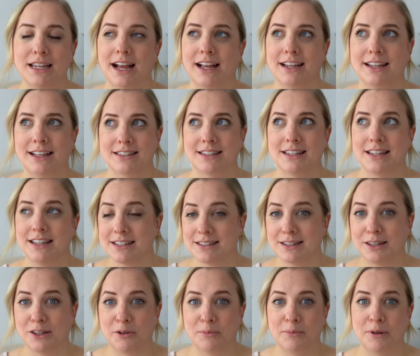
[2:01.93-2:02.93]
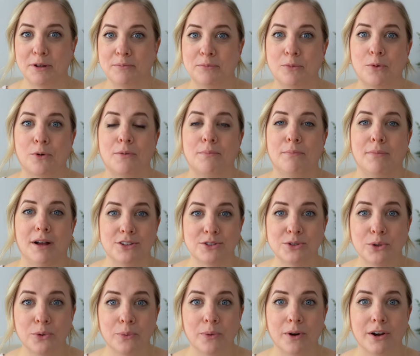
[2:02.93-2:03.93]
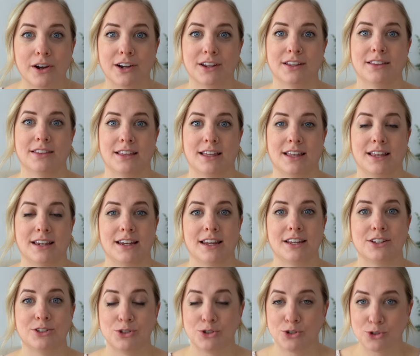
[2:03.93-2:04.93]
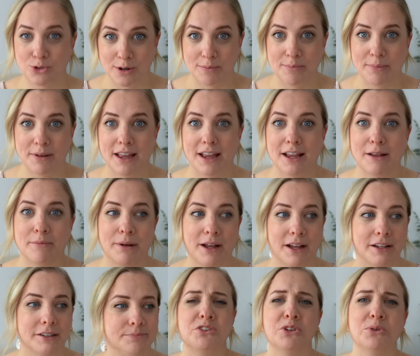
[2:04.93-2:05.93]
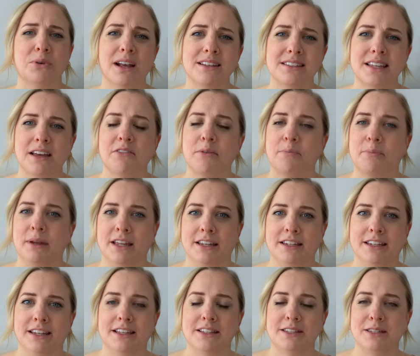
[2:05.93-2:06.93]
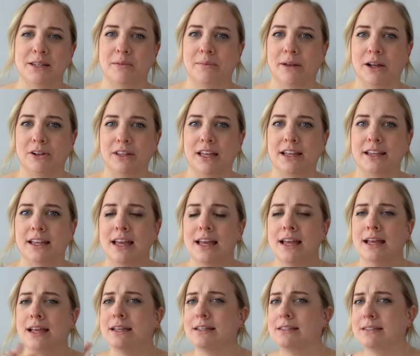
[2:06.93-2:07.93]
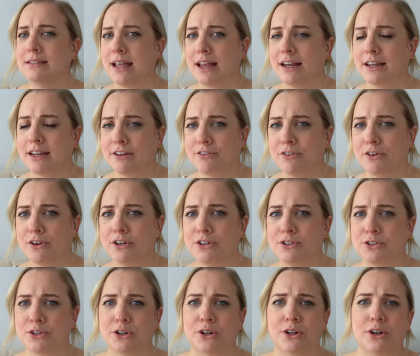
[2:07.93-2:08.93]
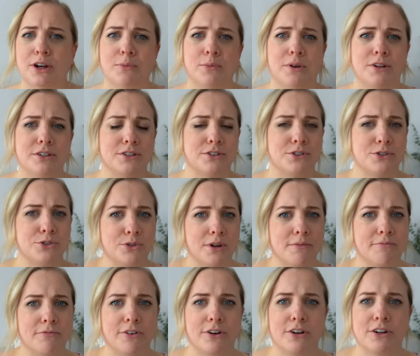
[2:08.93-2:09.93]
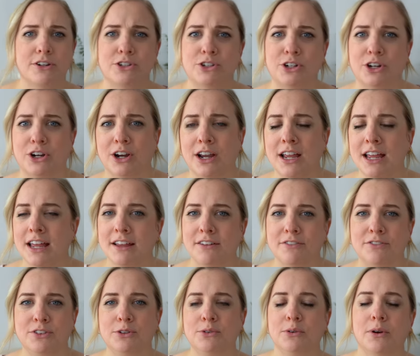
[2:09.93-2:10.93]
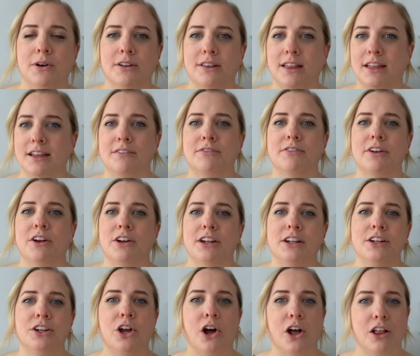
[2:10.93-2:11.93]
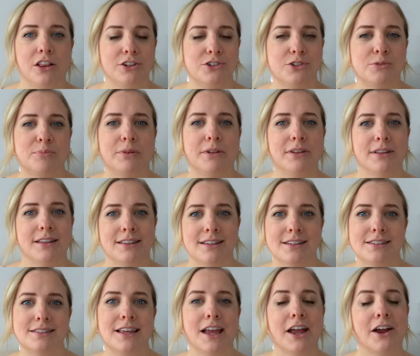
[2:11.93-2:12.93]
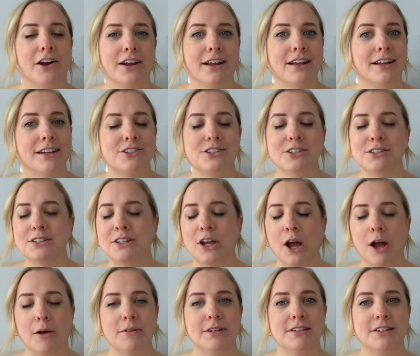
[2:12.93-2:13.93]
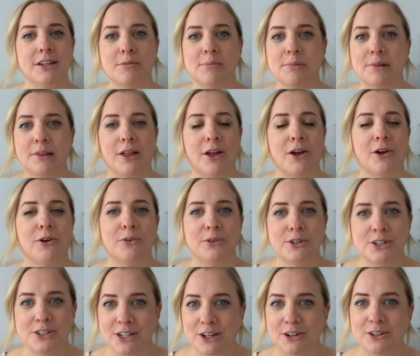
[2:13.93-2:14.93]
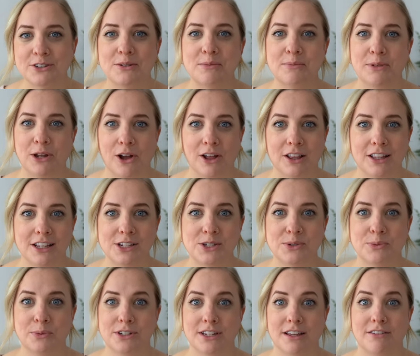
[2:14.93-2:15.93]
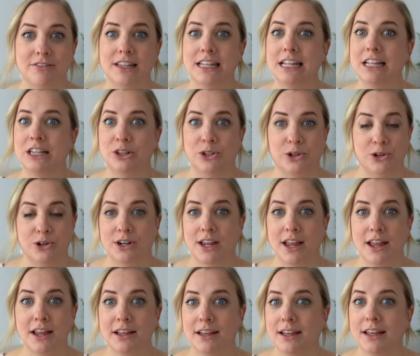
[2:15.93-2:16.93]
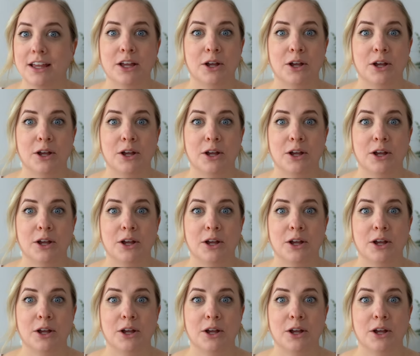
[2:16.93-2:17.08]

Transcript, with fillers: I guess it is a little bit more muscle work than stripping, but if you guys have opinions about like sanding furniture, when to strip furniture, if you are like very knowledgeable in this area, just comment down below, share some knowledge. We're definitely learning.